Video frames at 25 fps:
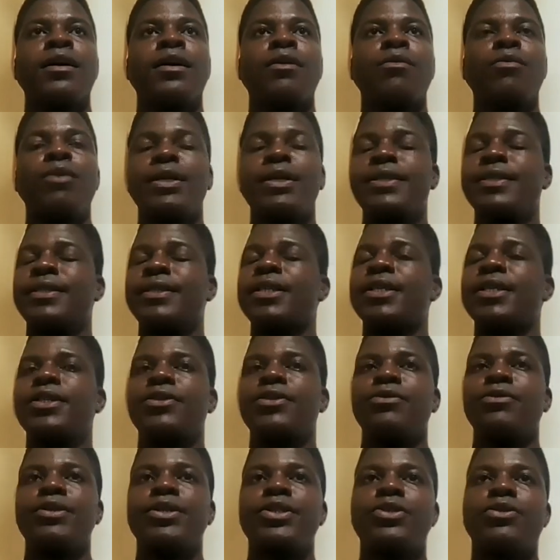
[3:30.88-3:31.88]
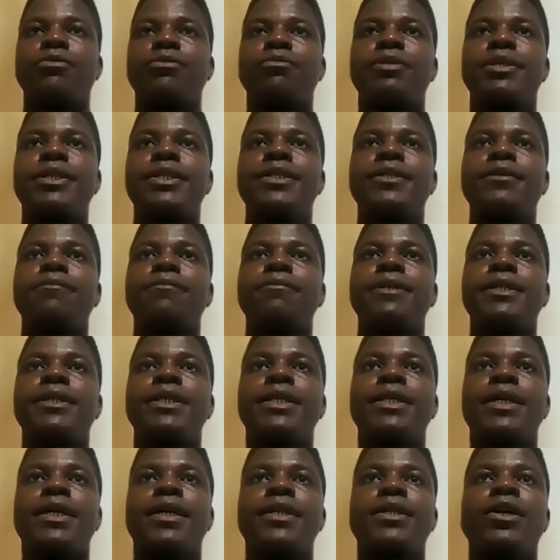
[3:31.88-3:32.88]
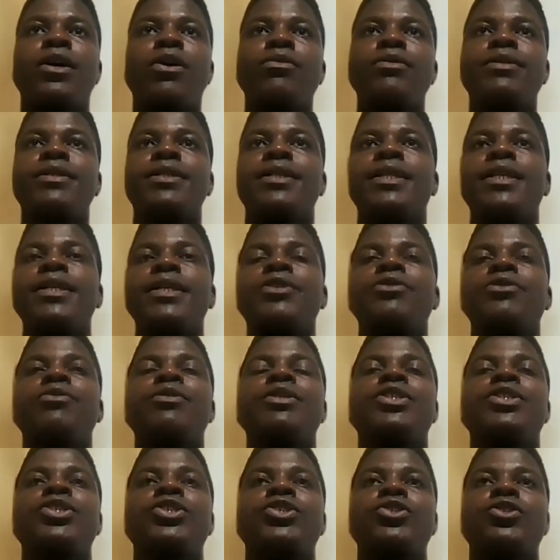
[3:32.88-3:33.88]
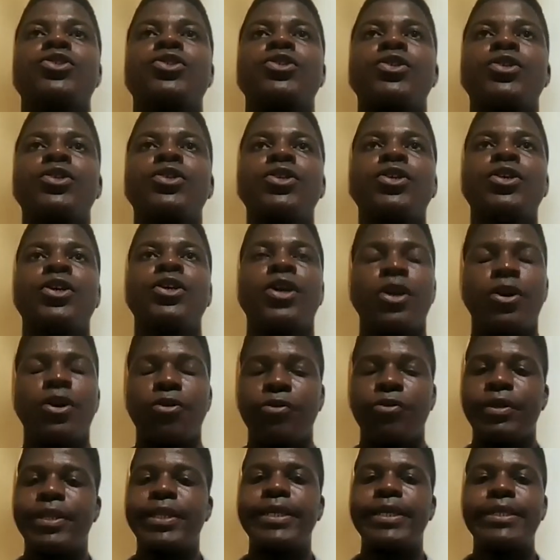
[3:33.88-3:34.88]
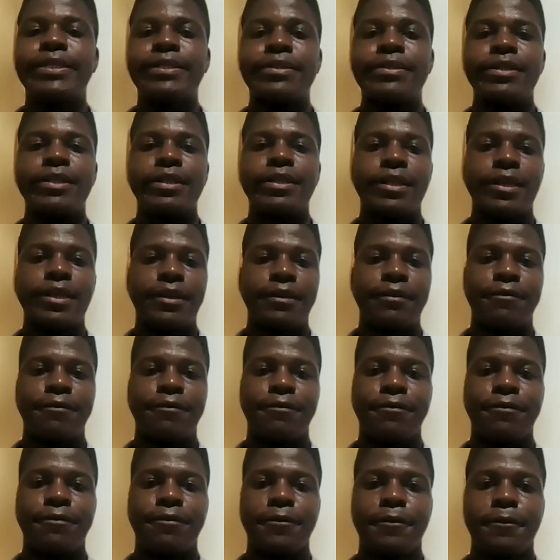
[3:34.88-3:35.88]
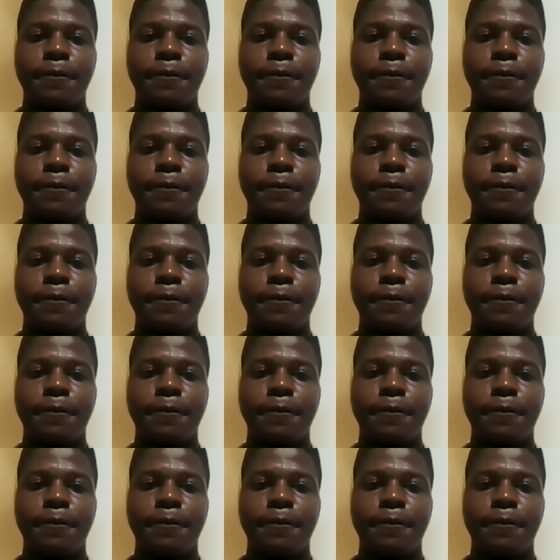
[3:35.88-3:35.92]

What does literature mean to me, and how does literature relate to life?